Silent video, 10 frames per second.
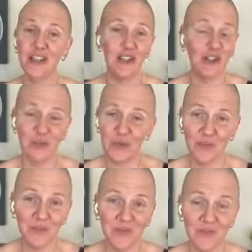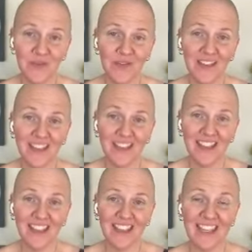is you.
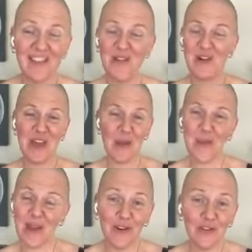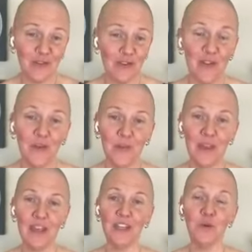You are that powerful.
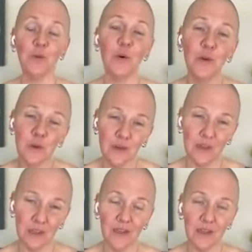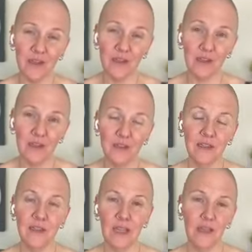And it's worth it
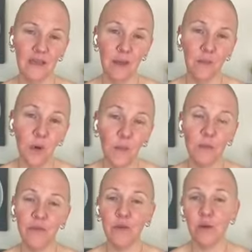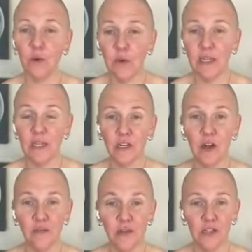to take that moment before going into
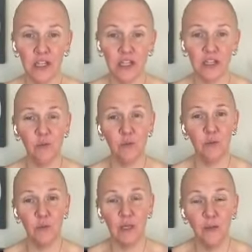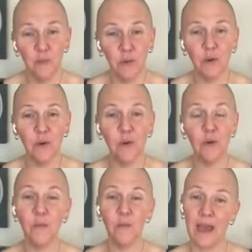conversations with people
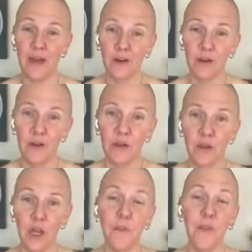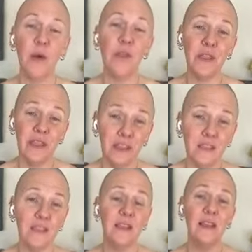who matter about
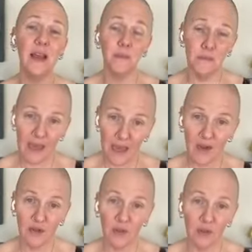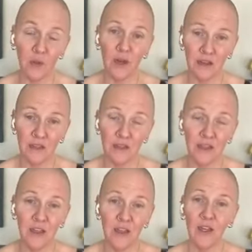things that matter to
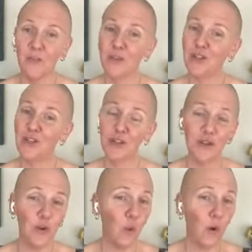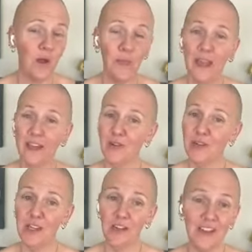us. Because you're going to want that
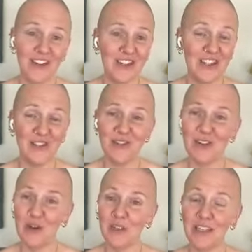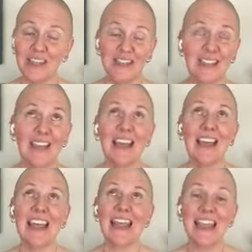creative energy, folks. It is
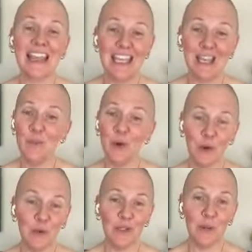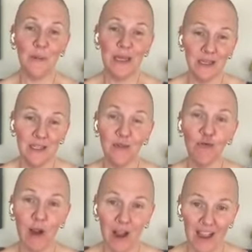the most
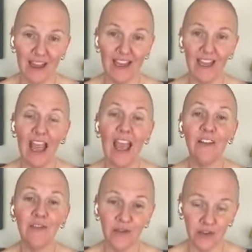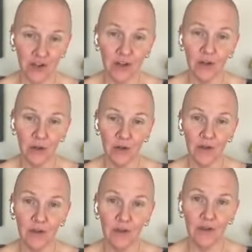amazing ride ever.
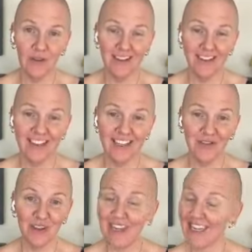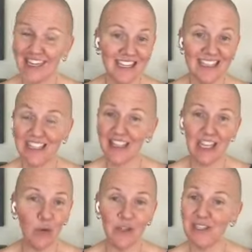Right? It is the
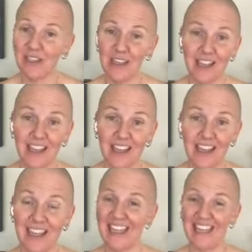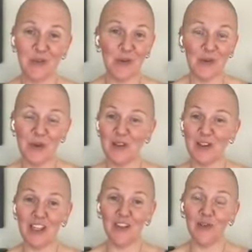thing we're seeking. It is what we're
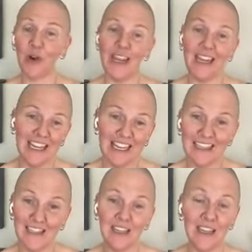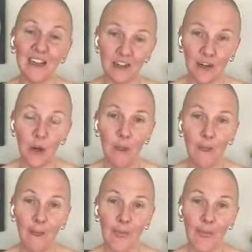looking for, and it is here.